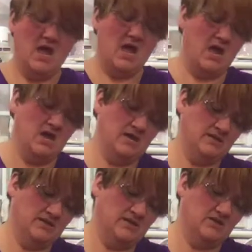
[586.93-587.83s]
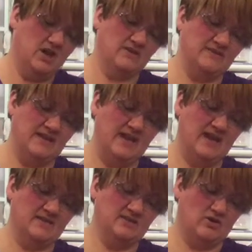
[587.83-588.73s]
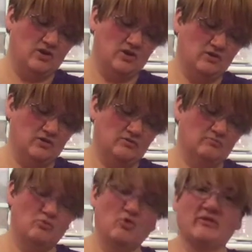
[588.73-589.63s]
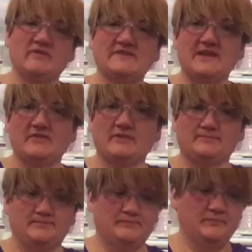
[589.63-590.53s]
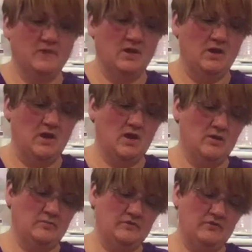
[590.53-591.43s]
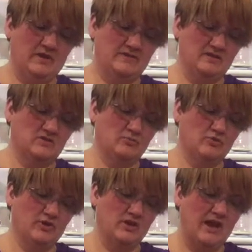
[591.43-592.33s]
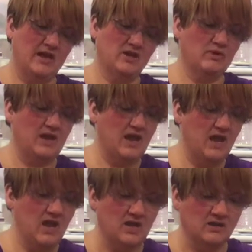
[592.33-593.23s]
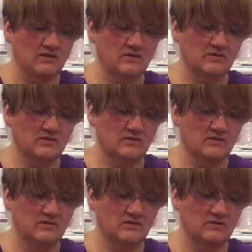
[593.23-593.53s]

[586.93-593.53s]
And dogs and cats are more of a 7. So that's actually pretty accurate. And